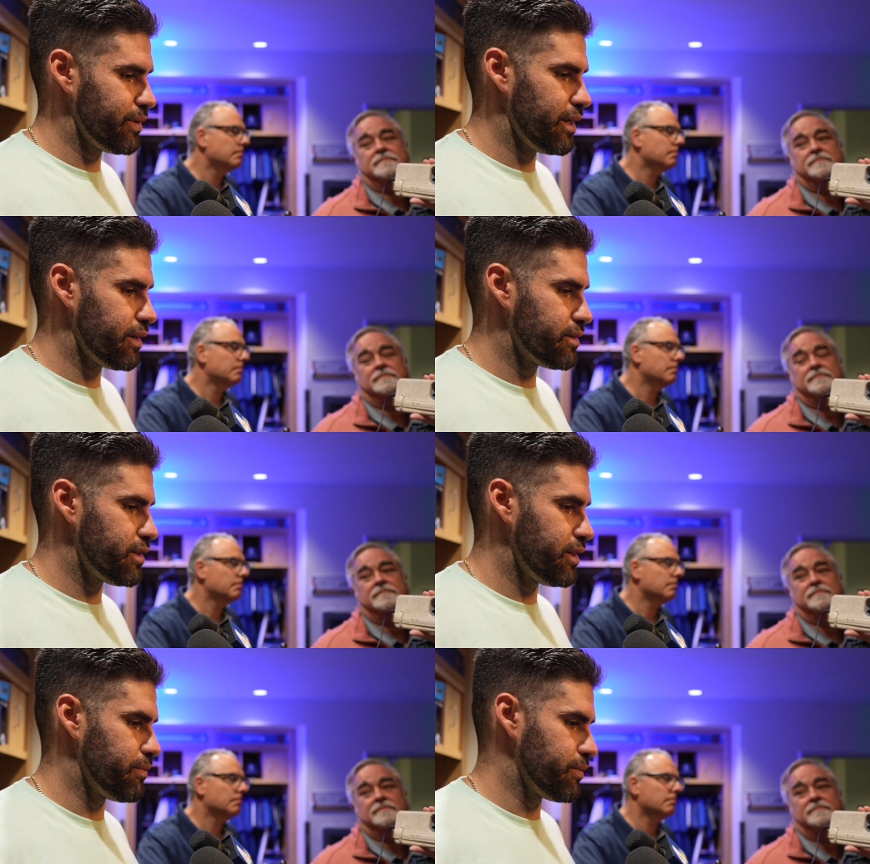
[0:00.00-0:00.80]
Speaker 1: we got a good
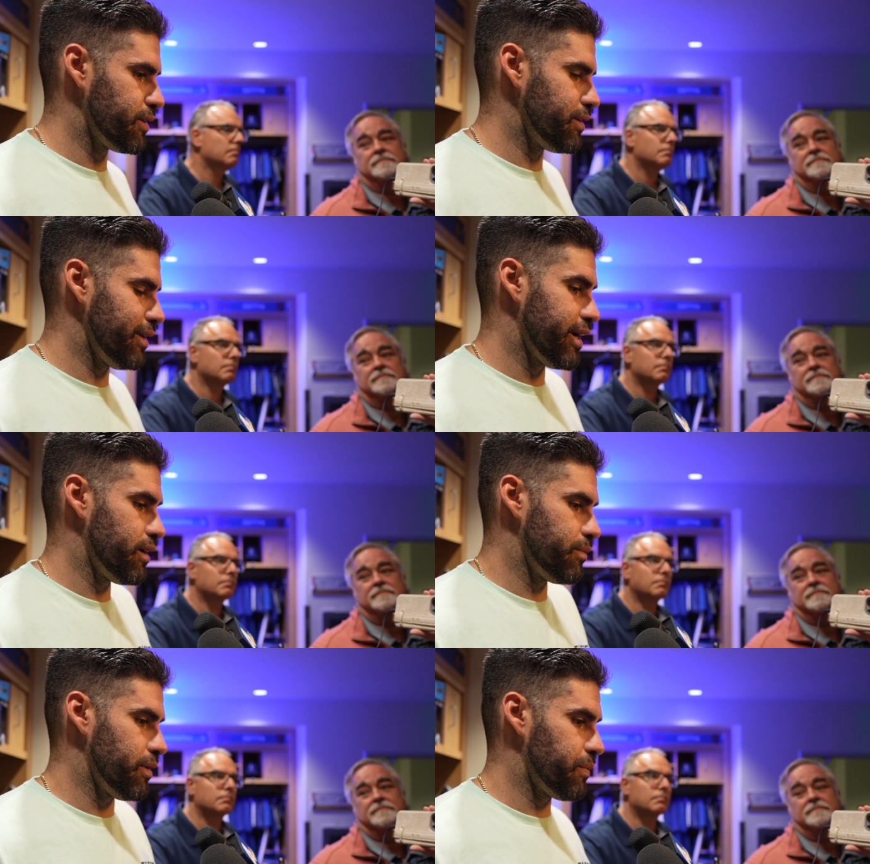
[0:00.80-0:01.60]
team, good
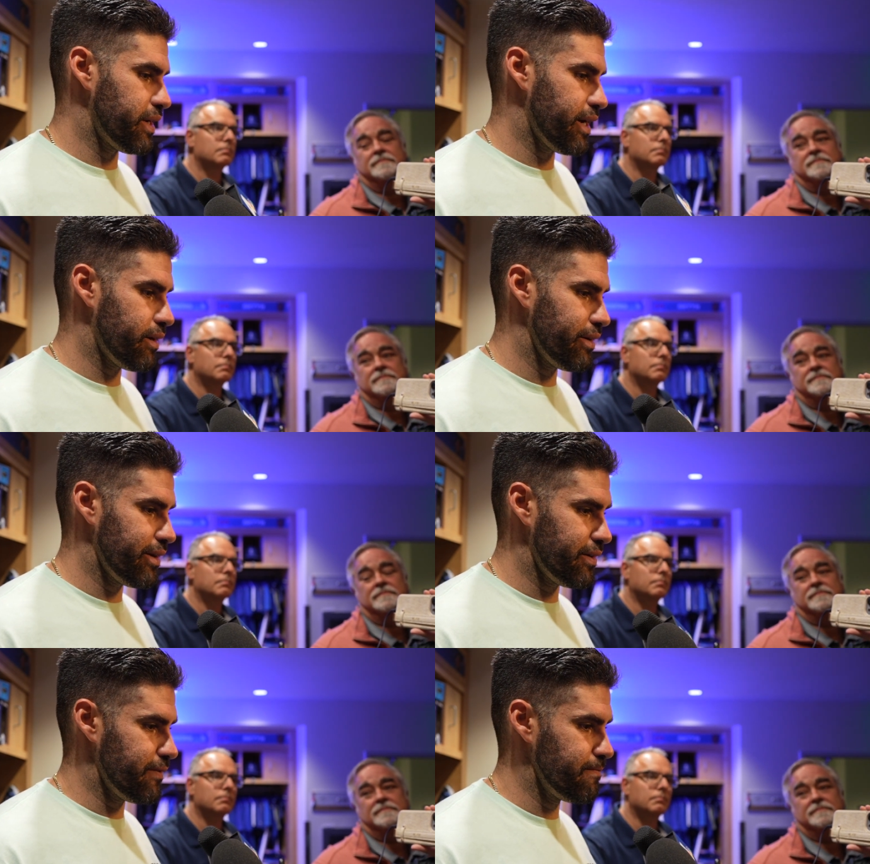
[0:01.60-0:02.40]
lineup up and down,
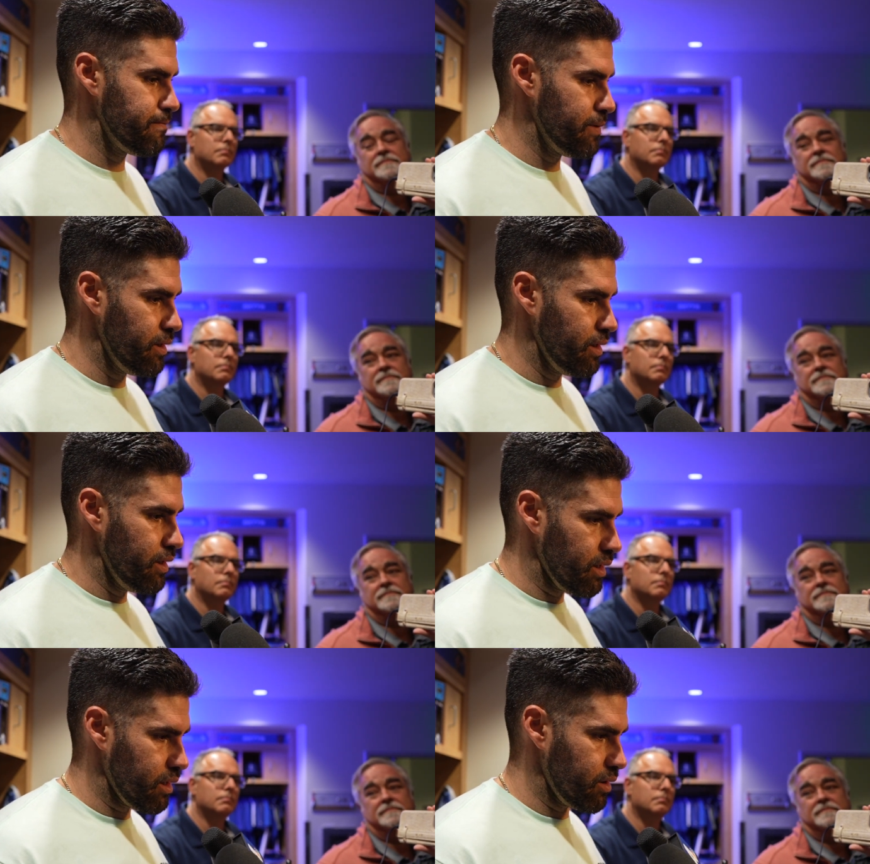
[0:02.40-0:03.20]
and
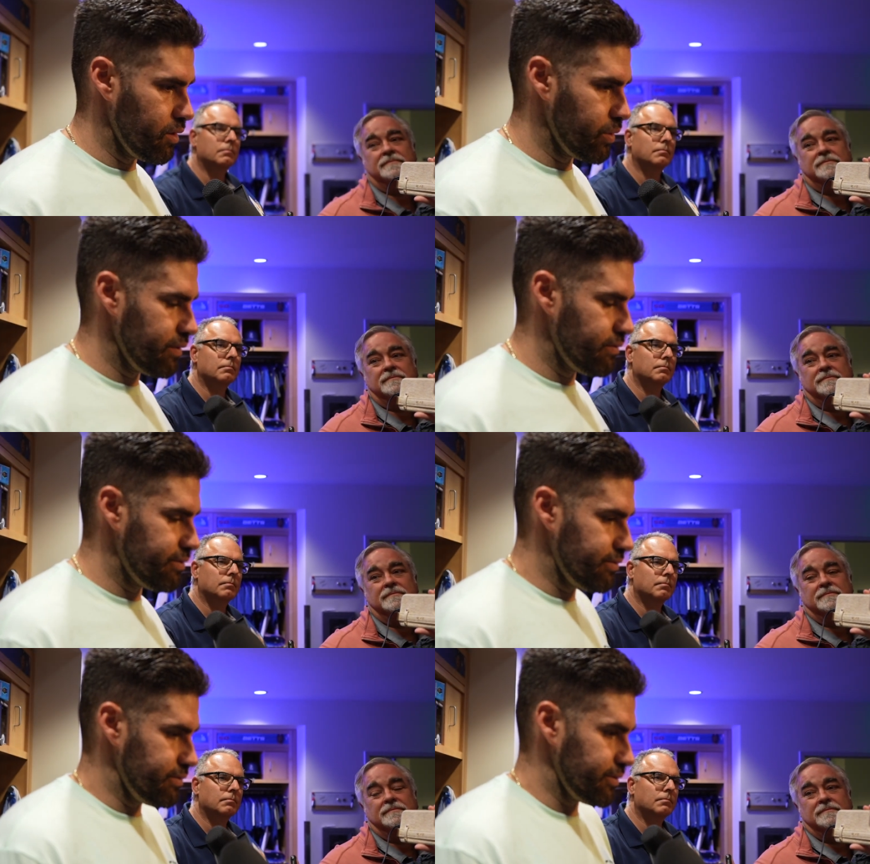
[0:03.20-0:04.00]
you know, we have
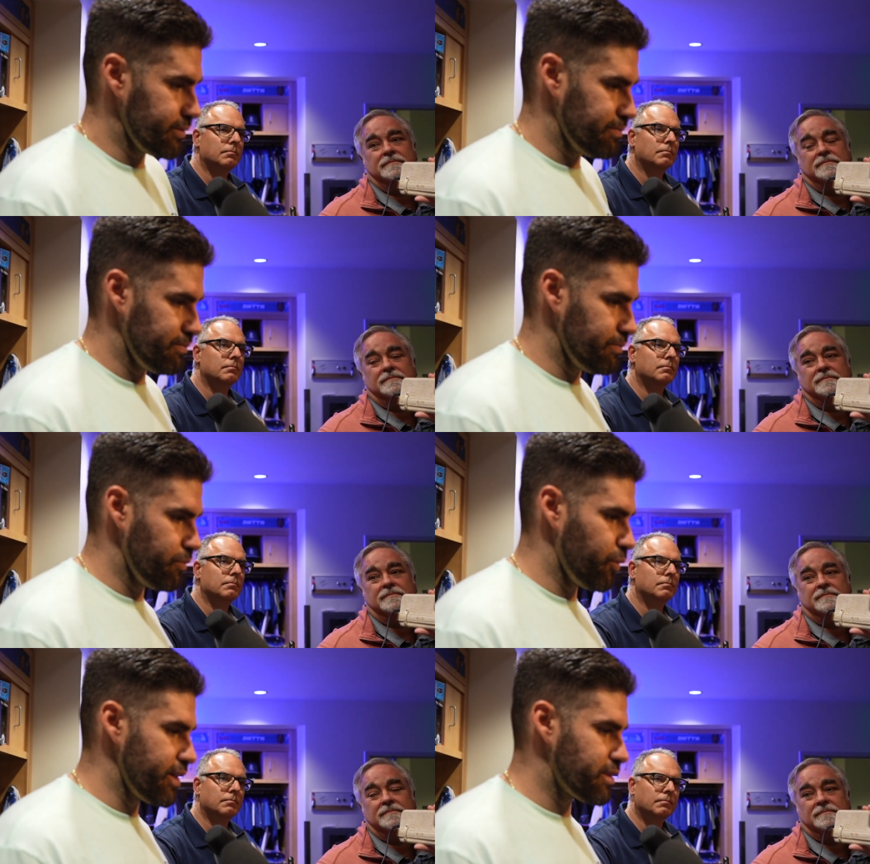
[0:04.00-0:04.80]

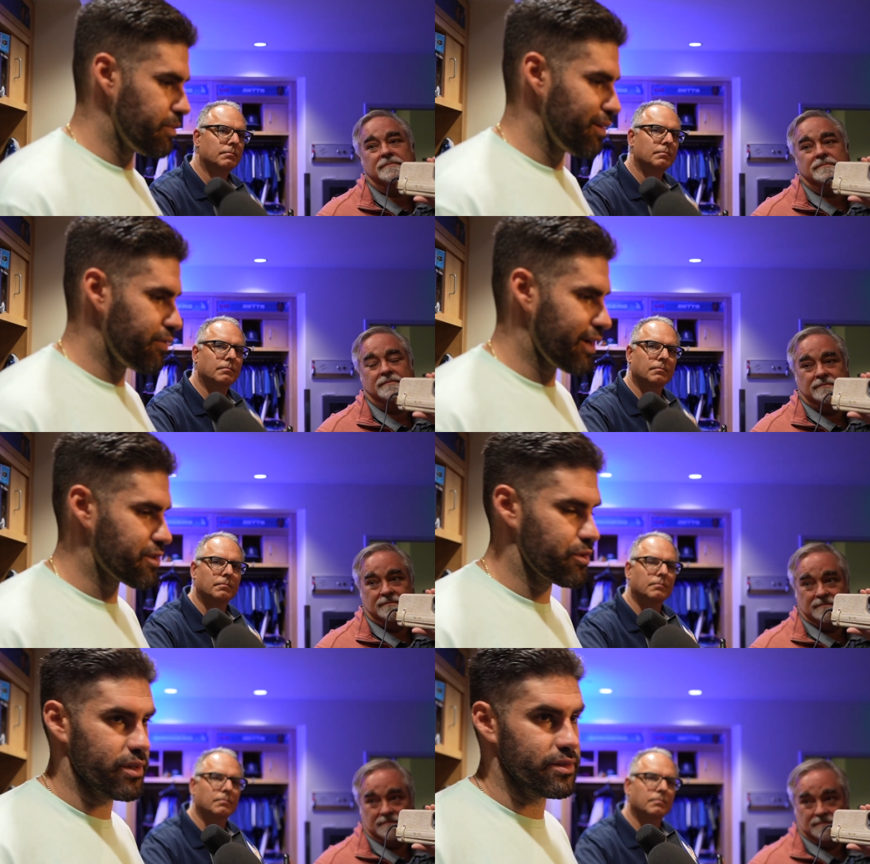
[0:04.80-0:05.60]
ways to
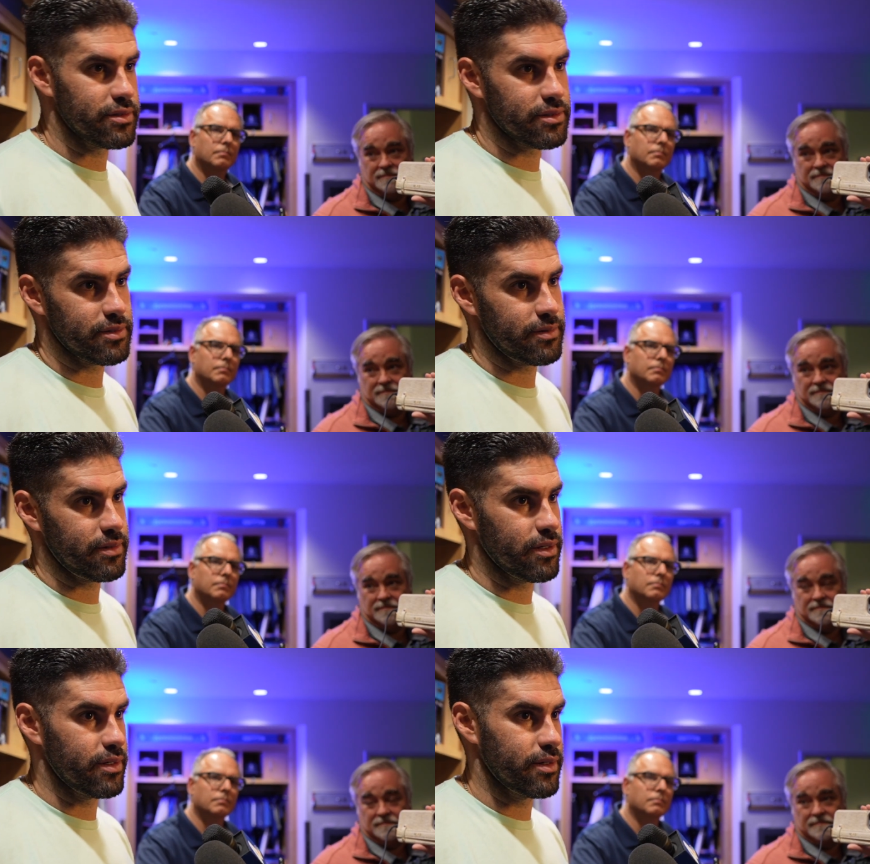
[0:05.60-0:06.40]
manufacture runs,
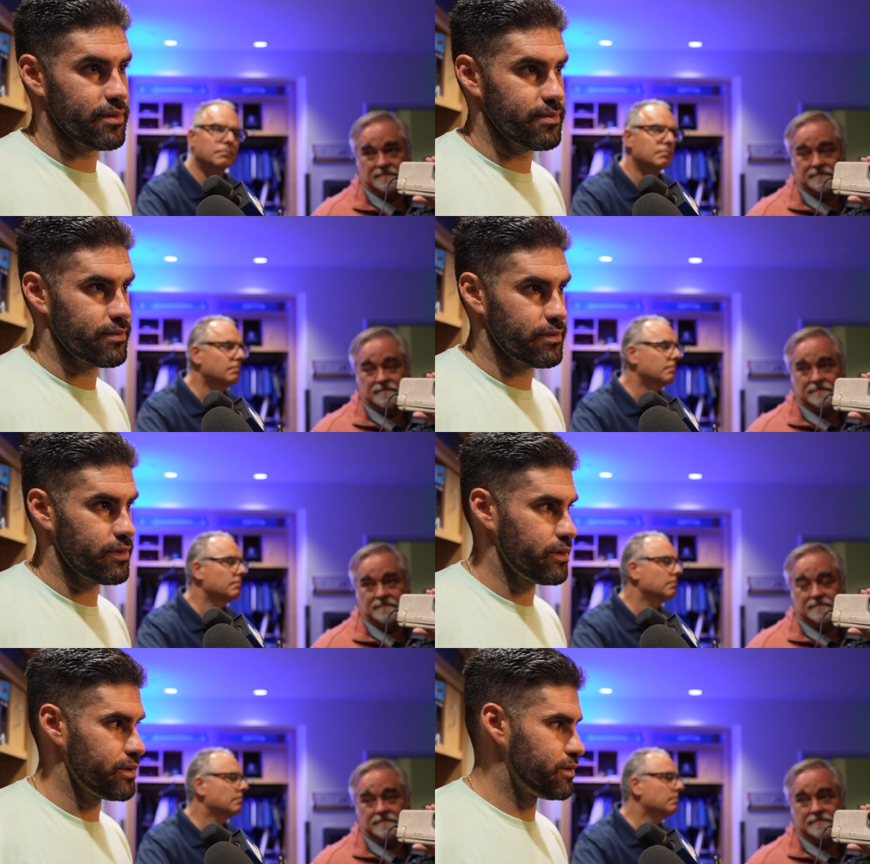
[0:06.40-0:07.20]
um,
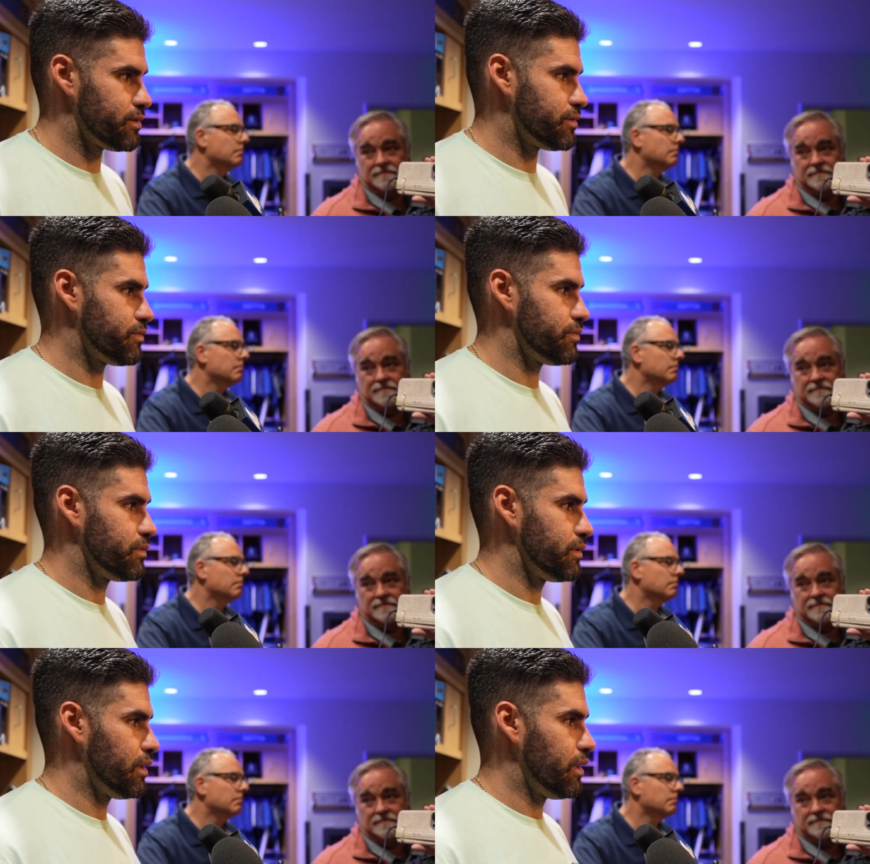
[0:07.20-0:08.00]
whether it's
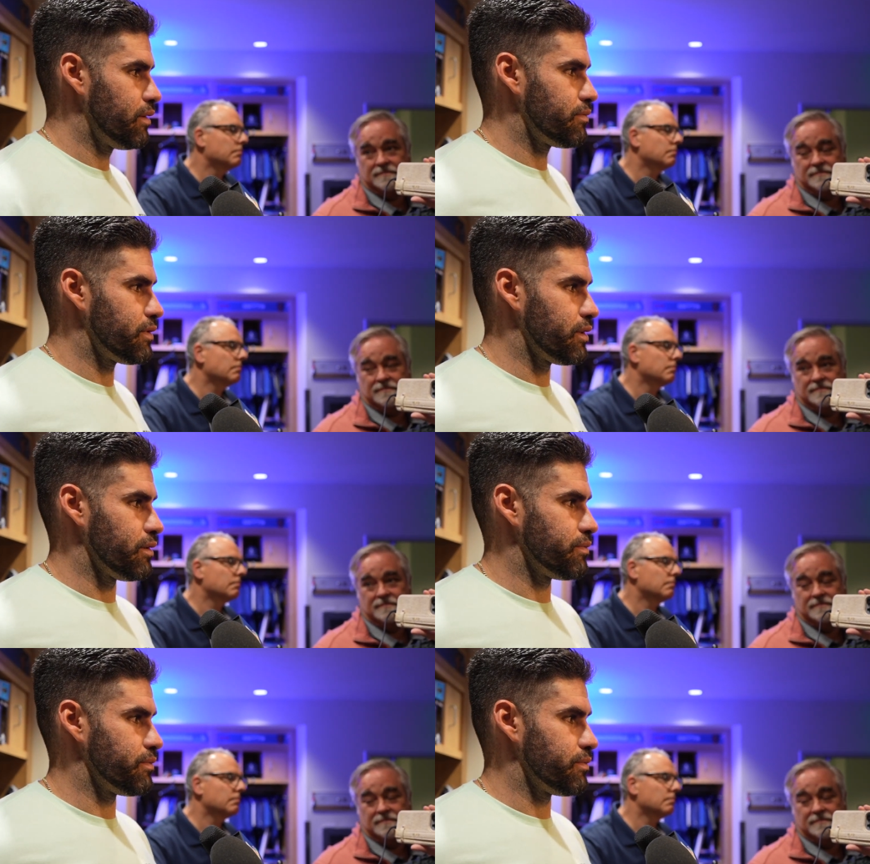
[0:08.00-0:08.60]
the